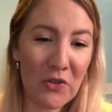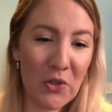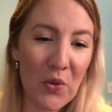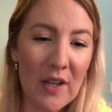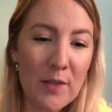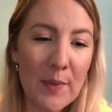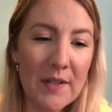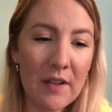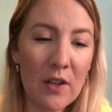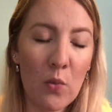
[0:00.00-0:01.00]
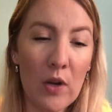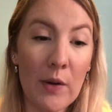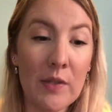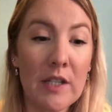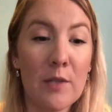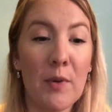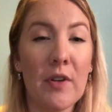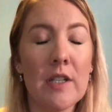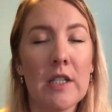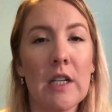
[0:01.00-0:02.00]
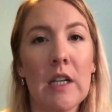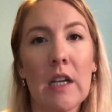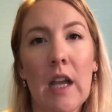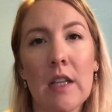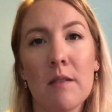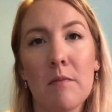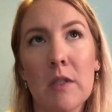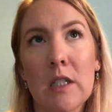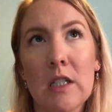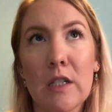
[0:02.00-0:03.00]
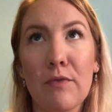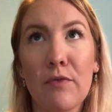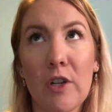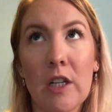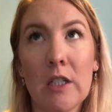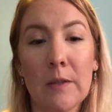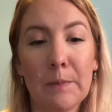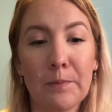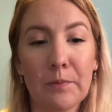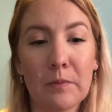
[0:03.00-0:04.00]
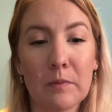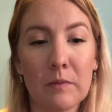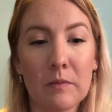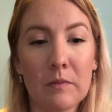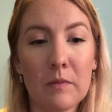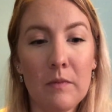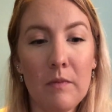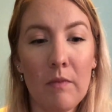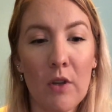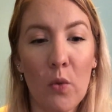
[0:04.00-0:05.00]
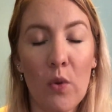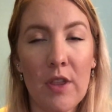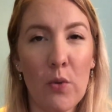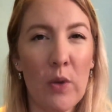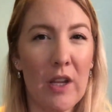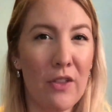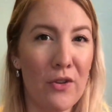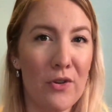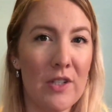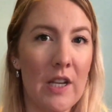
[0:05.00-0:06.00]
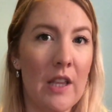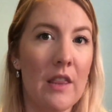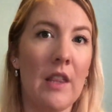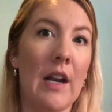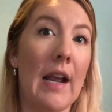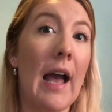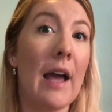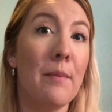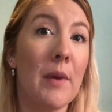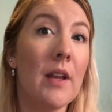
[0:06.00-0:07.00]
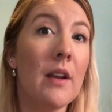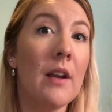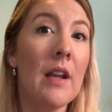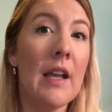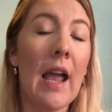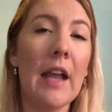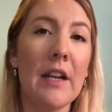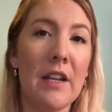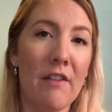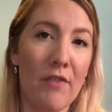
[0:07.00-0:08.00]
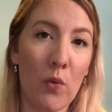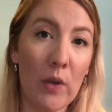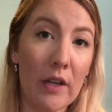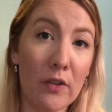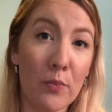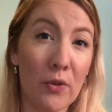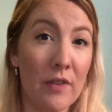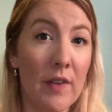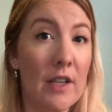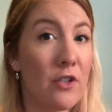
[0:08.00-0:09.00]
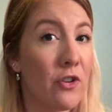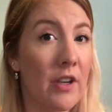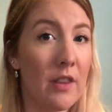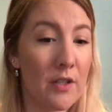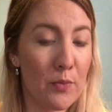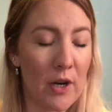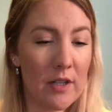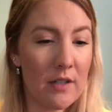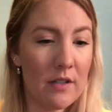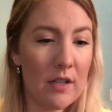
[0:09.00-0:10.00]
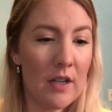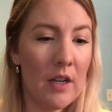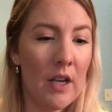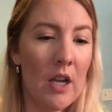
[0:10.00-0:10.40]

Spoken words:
So that's basically what I was experiencing different within week 13 than I had been in any of the weeks previous during this pregnancy.